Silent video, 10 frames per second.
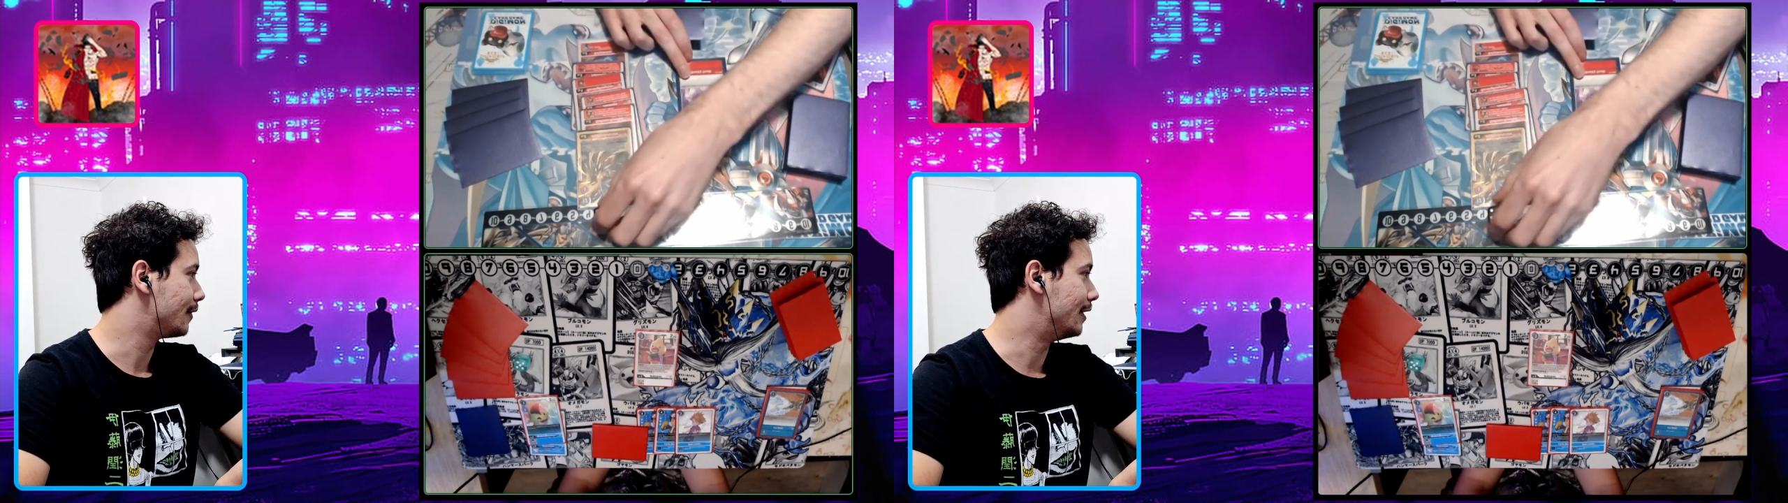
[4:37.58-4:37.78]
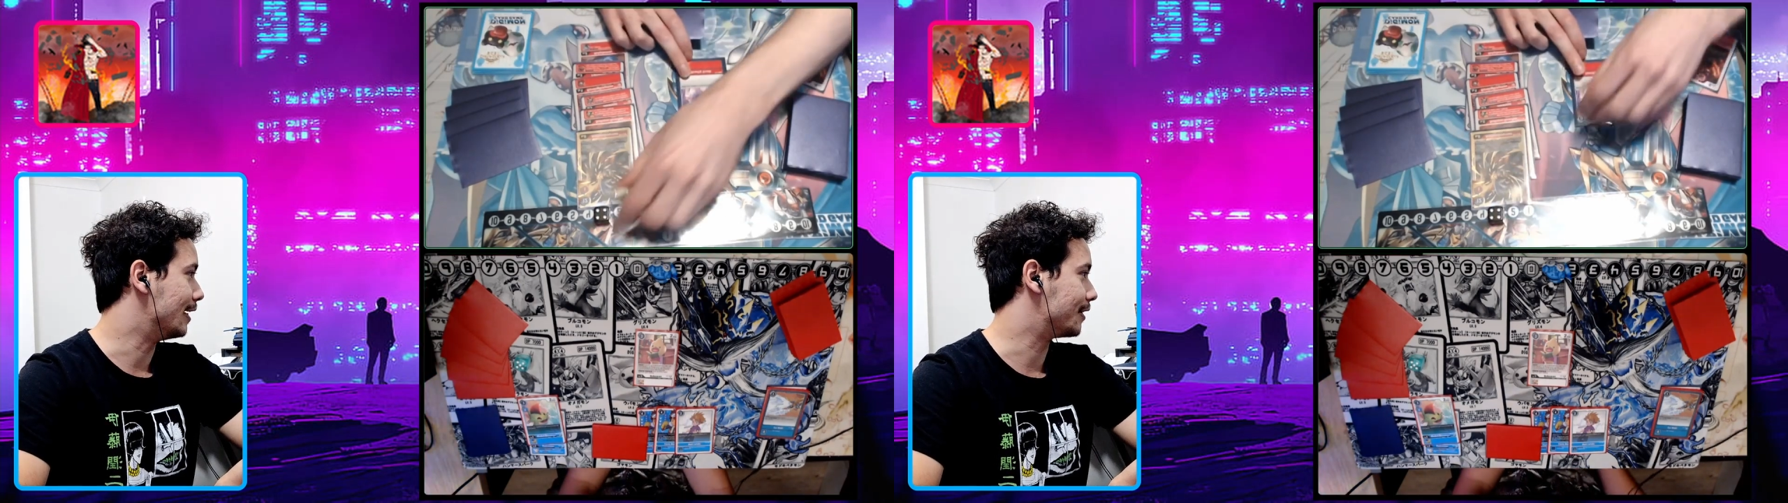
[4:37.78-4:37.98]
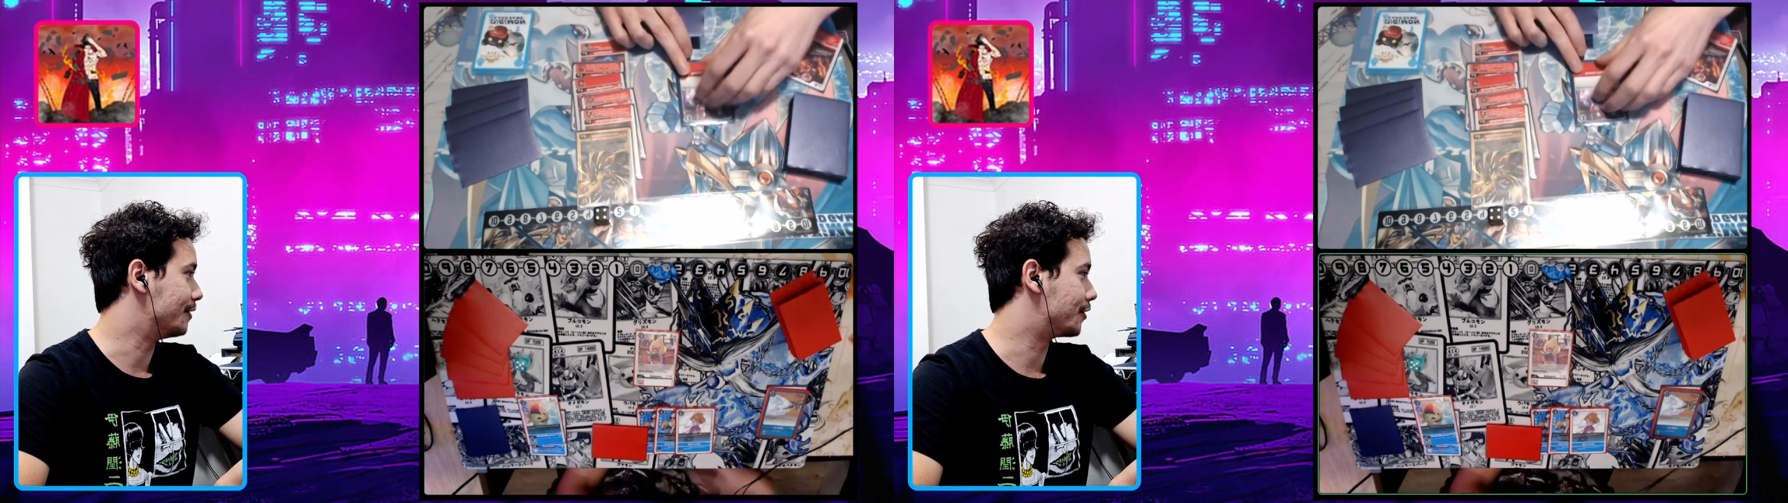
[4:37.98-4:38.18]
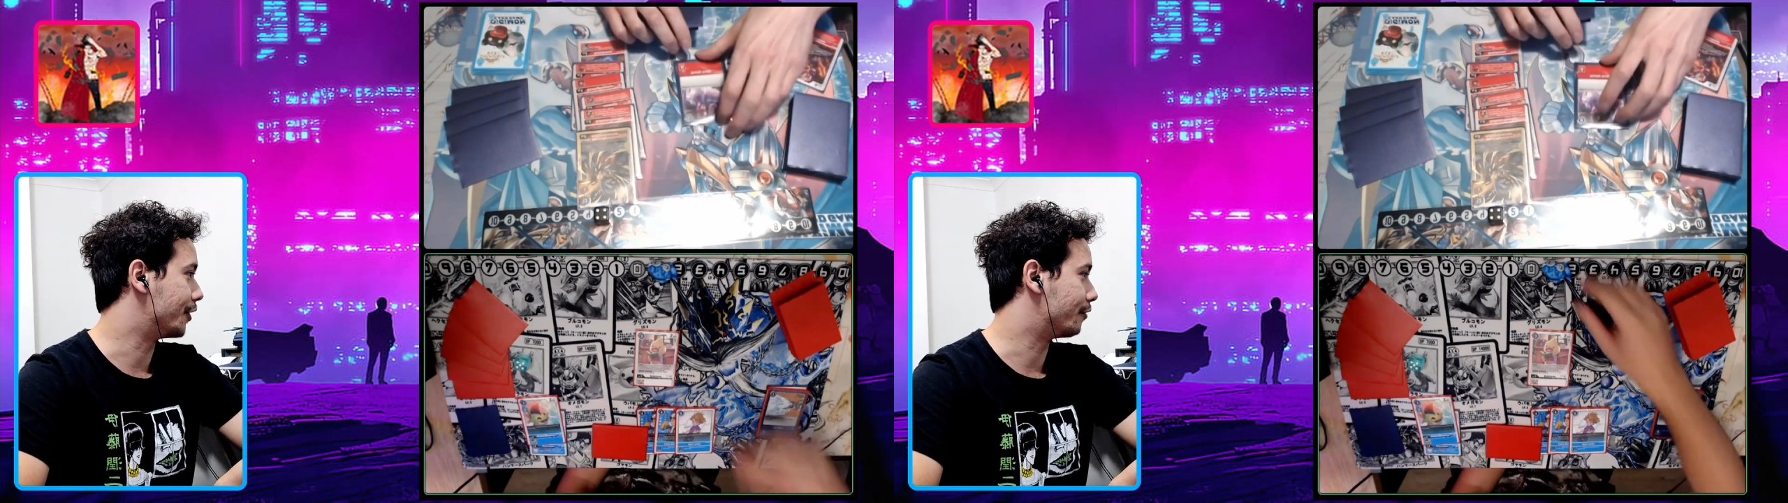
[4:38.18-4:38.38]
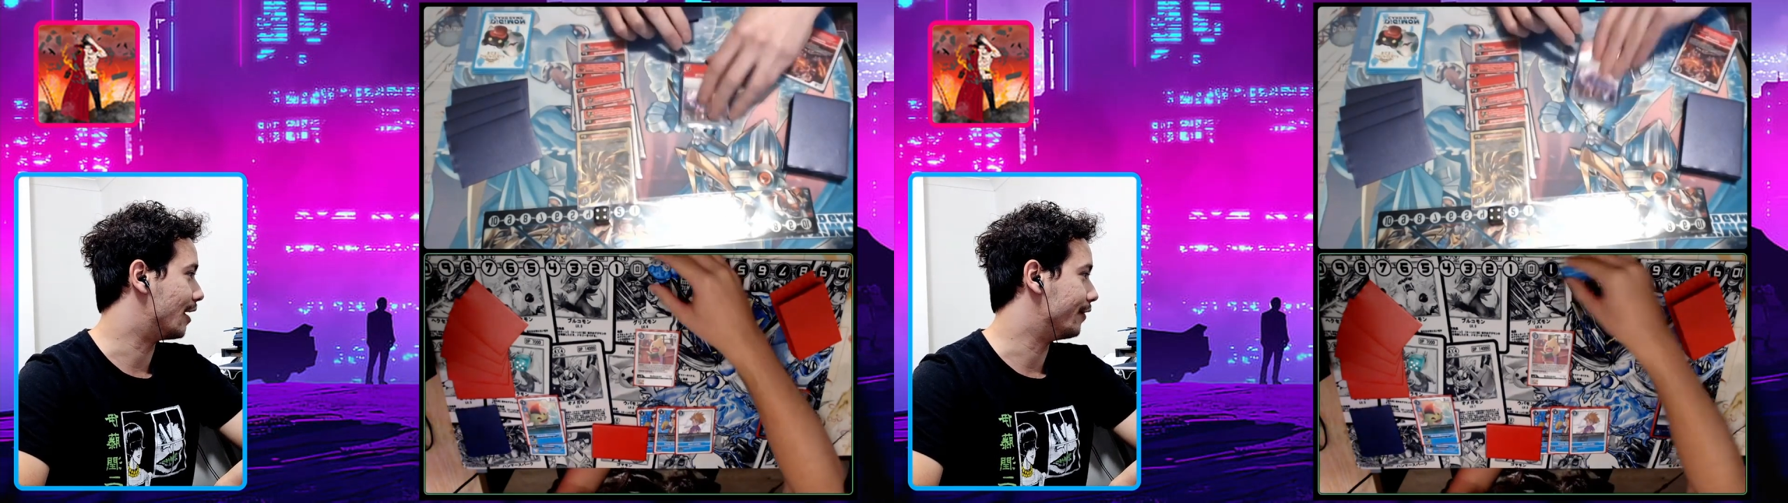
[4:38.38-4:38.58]
Yeah. So he's
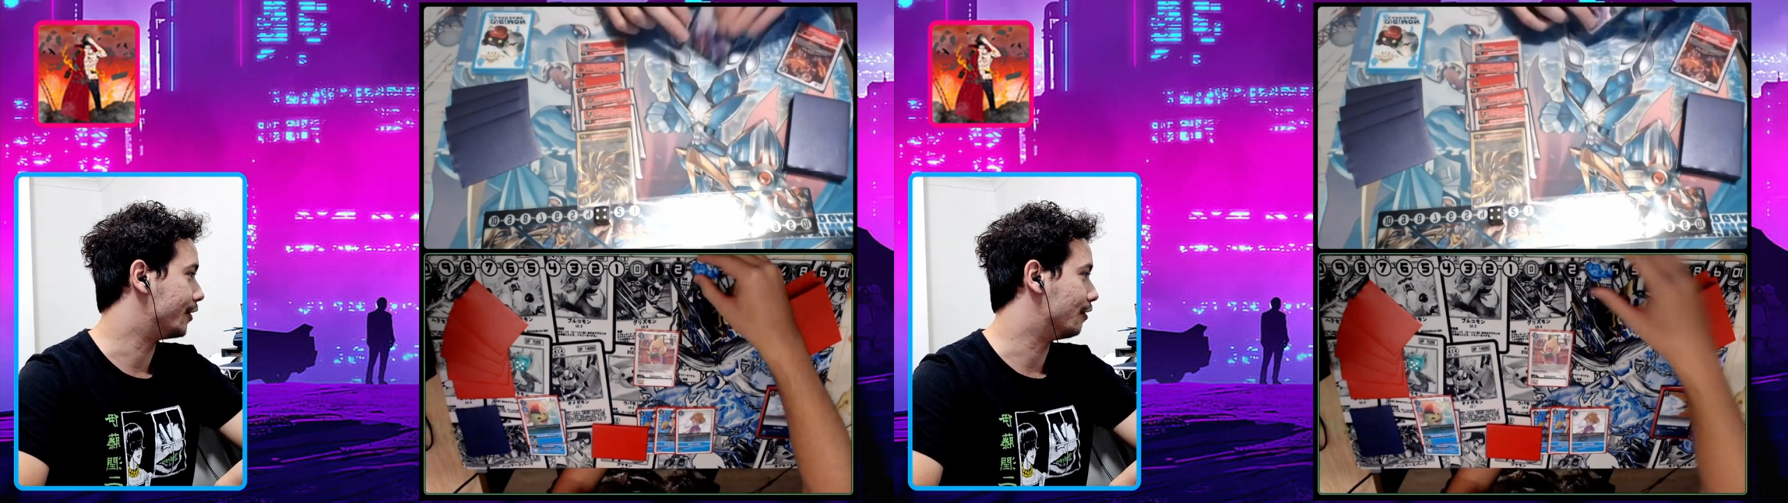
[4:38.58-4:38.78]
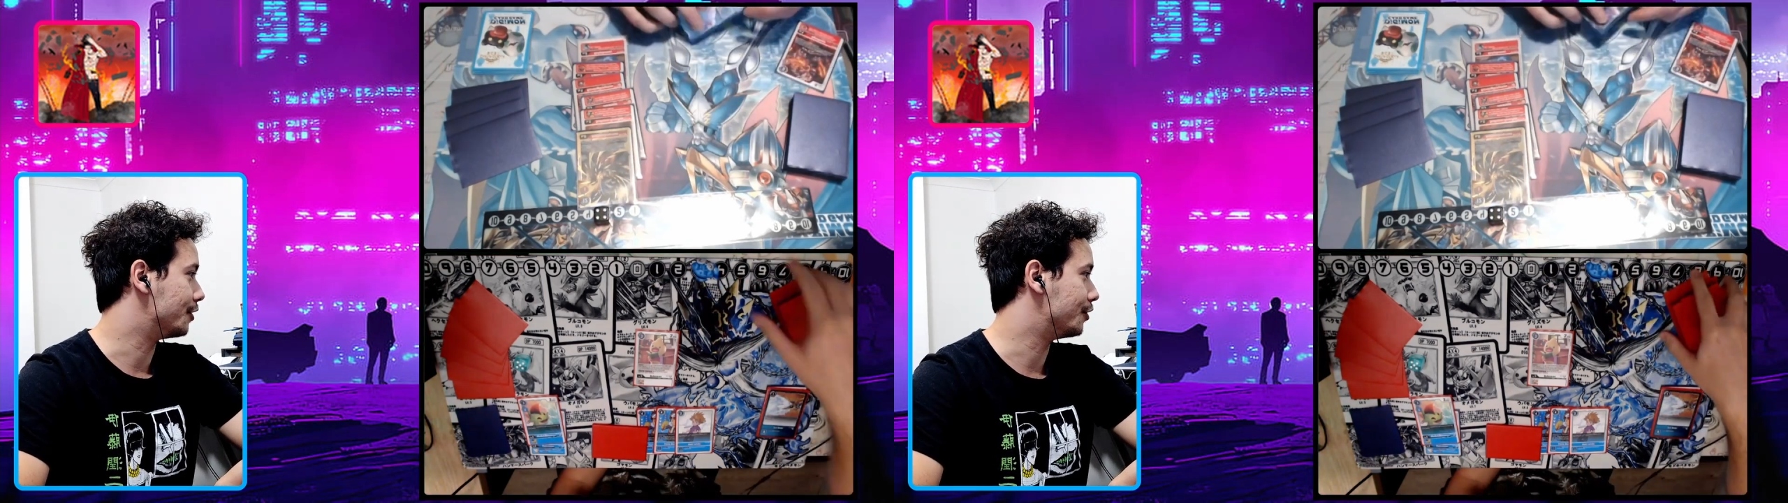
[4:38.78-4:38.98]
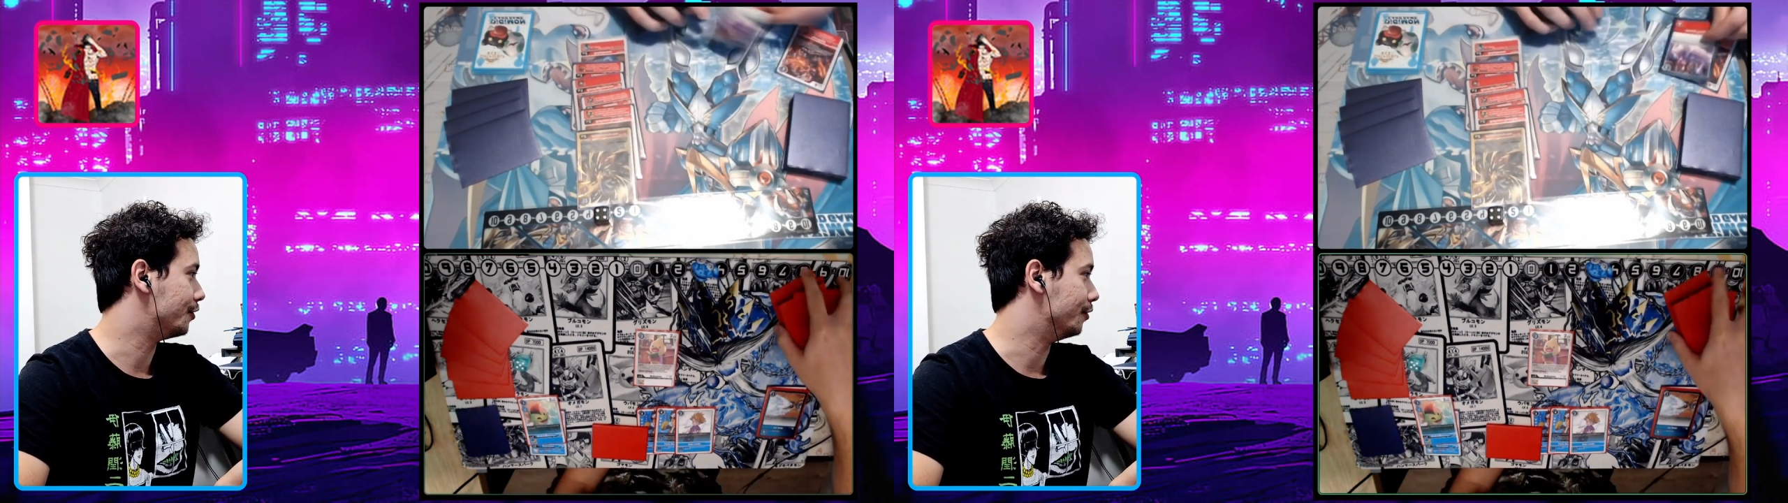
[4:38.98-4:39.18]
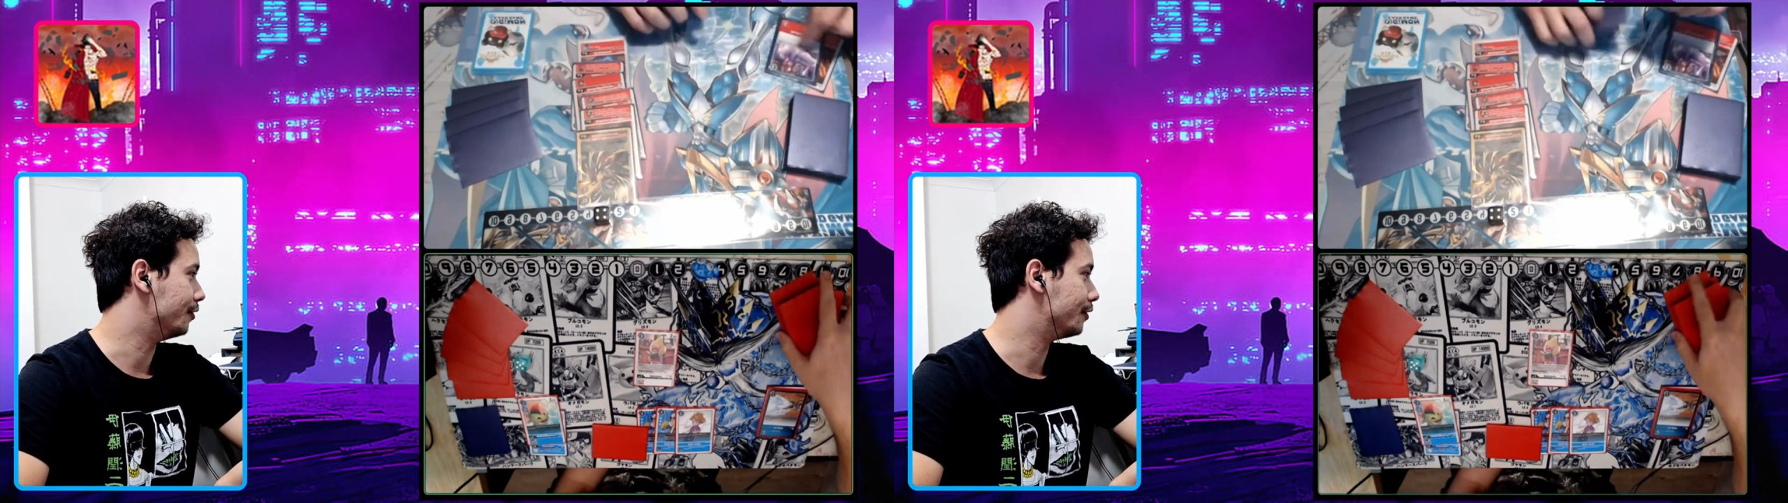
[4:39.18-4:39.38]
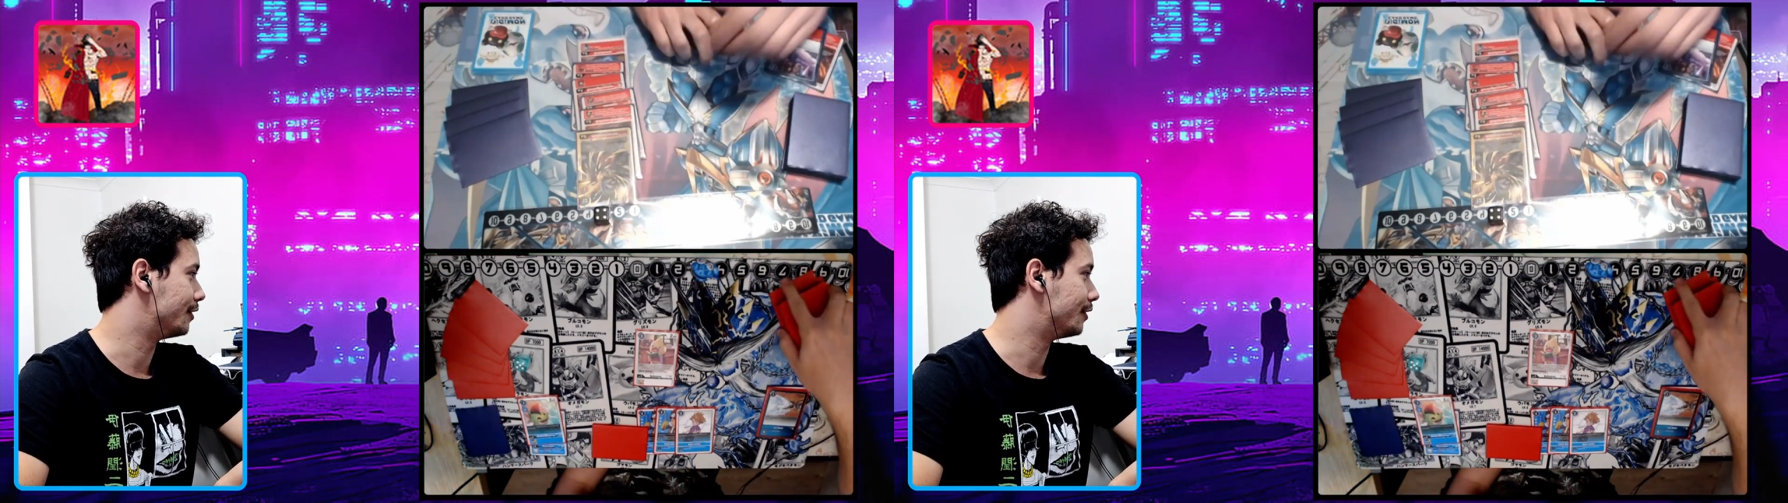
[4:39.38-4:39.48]
got the Gravity Crush too,